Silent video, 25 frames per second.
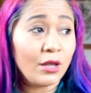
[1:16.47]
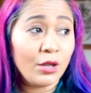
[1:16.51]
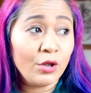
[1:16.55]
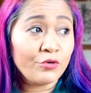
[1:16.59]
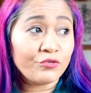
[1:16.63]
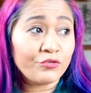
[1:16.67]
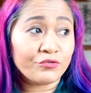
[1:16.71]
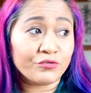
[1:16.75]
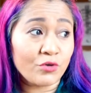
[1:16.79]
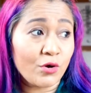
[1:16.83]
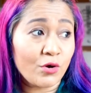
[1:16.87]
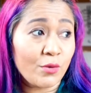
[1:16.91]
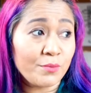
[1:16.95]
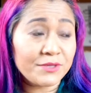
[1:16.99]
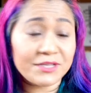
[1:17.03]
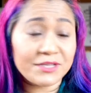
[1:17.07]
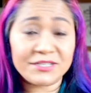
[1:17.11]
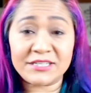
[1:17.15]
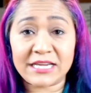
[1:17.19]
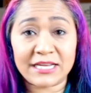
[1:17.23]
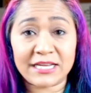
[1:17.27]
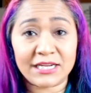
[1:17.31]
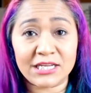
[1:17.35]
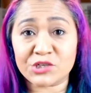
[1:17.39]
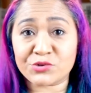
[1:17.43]
from the
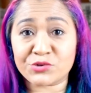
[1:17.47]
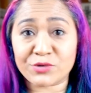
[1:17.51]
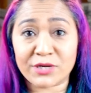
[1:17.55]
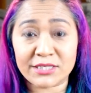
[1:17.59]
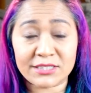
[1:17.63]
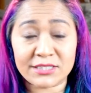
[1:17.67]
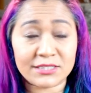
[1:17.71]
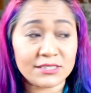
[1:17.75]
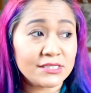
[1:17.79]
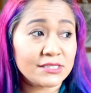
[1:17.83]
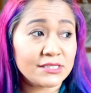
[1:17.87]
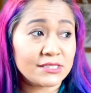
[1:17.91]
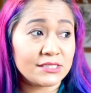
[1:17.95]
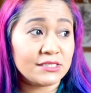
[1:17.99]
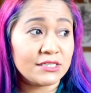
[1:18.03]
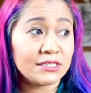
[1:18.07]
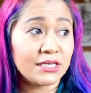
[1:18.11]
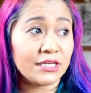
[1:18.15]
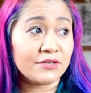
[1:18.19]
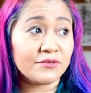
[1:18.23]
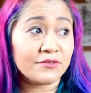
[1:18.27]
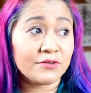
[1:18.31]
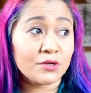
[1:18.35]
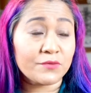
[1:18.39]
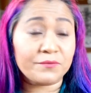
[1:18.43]
daily stresses
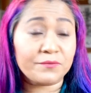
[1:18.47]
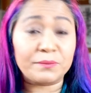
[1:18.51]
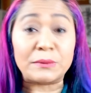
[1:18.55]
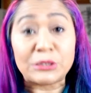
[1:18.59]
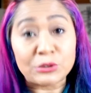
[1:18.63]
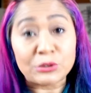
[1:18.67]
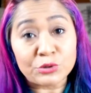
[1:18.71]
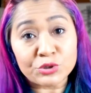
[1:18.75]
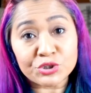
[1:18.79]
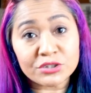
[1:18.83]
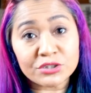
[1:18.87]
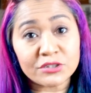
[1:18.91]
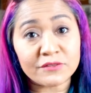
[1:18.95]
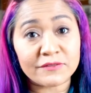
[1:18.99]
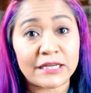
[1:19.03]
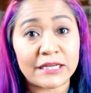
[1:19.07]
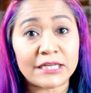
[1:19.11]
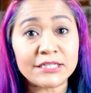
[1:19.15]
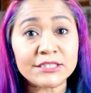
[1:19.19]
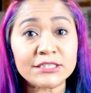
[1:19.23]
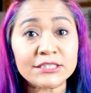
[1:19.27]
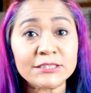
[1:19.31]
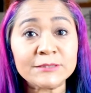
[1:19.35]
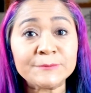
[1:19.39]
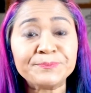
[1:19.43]
and pollution of
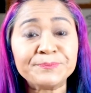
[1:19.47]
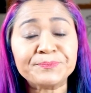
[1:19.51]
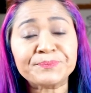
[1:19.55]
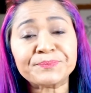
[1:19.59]
London.